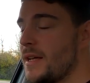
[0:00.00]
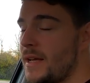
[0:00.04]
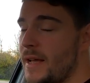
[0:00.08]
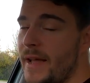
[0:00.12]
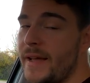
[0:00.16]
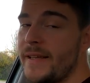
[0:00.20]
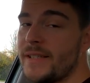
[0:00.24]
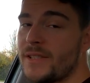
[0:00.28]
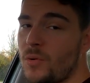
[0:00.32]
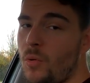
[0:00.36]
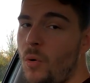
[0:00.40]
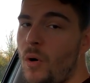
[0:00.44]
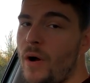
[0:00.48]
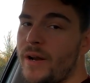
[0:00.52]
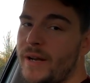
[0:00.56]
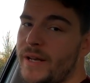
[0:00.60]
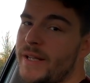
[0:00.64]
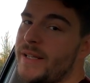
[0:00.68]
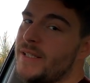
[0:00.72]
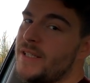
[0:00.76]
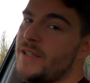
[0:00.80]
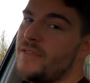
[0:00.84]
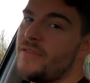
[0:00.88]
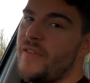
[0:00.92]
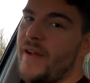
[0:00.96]
It's quite an
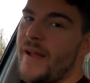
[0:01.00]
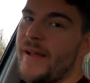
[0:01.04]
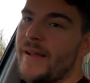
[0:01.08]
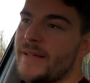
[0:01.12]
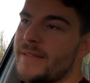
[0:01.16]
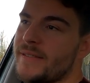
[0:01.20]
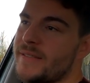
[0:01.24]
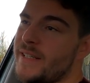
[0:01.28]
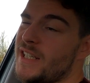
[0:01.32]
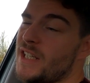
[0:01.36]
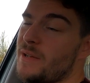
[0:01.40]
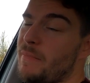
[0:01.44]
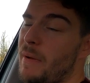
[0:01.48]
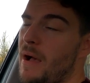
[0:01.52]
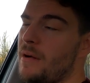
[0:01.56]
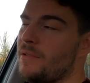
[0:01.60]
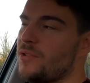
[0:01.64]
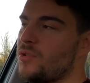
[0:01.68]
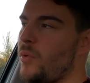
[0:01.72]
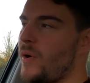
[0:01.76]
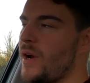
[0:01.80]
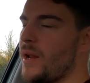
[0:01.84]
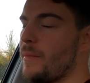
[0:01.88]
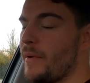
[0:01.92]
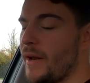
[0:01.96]
easy fix. It's about
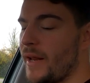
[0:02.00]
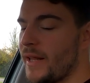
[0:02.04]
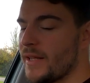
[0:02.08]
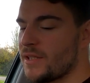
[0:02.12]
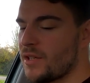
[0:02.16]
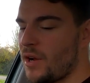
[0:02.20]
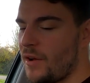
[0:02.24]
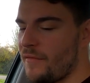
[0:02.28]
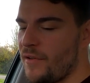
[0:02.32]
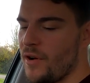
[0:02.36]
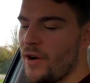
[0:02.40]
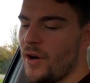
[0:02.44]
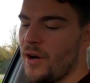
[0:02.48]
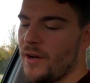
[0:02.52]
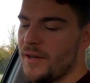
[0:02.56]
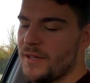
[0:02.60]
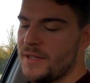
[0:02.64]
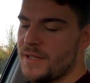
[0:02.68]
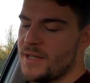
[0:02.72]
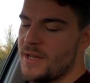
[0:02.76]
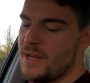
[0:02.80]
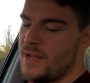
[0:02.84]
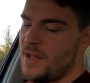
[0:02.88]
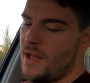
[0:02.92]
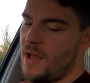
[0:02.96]
20 minutes, I've heard,
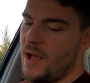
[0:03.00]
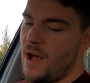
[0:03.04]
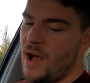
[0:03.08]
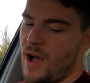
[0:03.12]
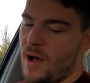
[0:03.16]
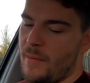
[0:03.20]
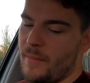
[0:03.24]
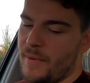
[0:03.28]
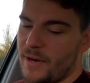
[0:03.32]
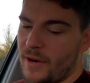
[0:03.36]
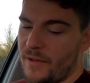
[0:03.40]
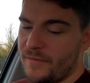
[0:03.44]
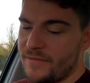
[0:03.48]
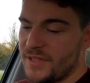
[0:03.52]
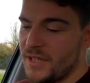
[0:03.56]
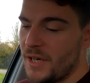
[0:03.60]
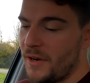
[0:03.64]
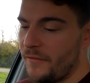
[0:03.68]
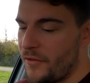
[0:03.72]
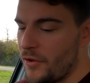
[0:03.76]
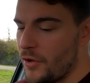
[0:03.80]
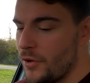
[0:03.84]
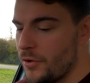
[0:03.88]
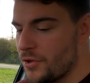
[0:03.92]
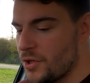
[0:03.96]
and I've seen a
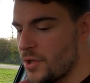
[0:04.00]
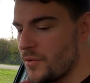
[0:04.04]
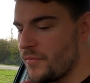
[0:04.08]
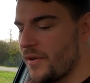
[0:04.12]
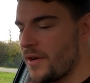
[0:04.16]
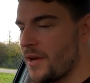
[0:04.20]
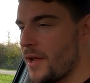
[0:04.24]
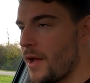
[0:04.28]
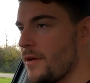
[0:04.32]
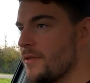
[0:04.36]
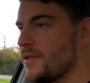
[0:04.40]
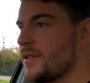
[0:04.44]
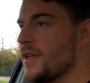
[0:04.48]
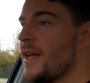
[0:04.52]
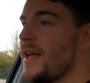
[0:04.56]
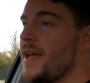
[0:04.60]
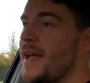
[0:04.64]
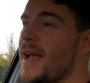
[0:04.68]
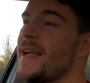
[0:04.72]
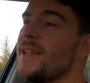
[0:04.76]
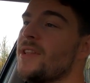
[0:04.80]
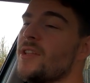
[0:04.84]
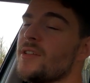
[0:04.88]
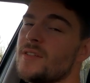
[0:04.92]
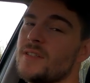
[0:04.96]
few YouTube videos.
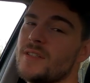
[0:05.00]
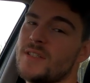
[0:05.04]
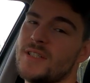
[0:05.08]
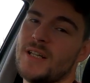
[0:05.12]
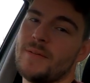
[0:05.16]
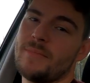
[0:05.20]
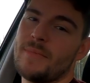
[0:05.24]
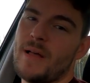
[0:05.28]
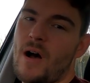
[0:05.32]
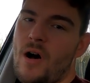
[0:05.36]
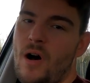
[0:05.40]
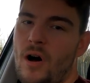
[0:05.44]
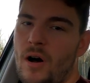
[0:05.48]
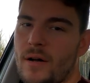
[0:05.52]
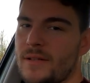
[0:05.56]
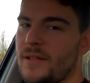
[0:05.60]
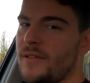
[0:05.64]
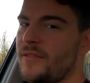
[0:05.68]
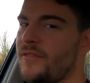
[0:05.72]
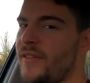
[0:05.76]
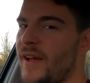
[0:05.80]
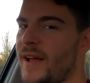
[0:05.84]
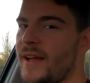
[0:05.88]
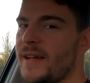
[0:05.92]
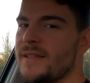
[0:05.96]
It doesn't seem that hard to
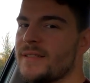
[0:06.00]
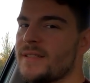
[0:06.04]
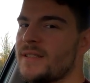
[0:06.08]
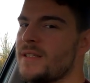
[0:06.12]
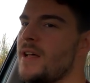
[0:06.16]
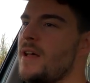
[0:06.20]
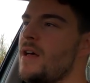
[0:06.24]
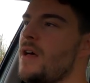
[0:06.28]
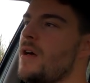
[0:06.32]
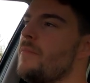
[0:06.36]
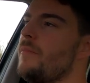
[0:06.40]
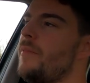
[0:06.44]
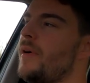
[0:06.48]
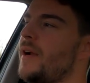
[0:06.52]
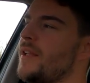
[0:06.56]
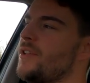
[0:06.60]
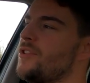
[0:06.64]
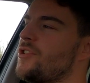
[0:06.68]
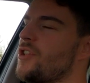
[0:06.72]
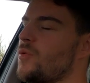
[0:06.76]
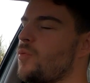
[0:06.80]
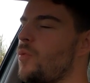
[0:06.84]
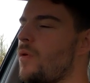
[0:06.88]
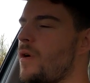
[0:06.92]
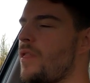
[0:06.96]
fix, but it's
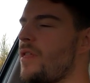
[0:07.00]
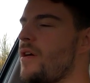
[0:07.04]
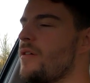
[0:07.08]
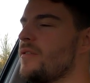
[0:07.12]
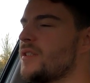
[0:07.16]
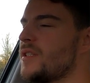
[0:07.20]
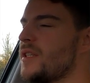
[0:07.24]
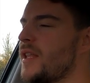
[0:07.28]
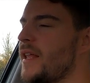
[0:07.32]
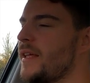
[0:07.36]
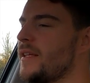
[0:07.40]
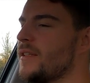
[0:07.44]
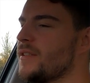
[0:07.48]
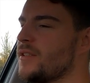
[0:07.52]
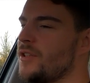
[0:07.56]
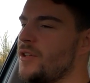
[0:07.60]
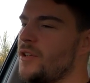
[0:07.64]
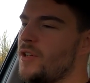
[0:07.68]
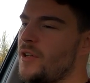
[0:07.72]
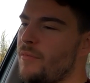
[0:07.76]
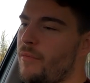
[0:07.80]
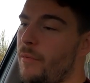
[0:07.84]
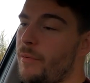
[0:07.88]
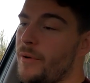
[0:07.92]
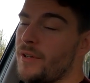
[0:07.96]
just one of those things that you
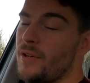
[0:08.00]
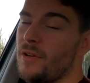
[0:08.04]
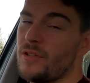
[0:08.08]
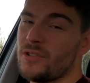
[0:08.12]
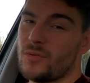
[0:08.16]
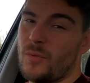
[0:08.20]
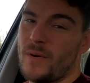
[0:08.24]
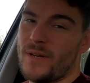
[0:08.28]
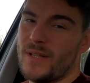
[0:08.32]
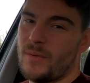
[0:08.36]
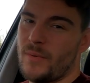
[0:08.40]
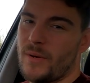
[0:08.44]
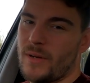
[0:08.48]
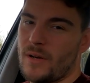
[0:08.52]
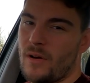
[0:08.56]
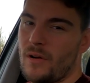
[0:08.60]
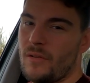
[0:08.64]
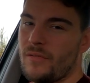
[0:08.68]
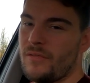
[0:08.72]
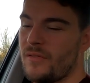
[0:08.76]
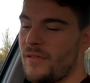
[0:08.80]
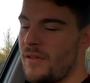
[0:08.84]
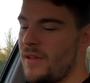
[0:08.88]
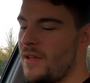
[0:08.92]
can probably knock 20 quid off.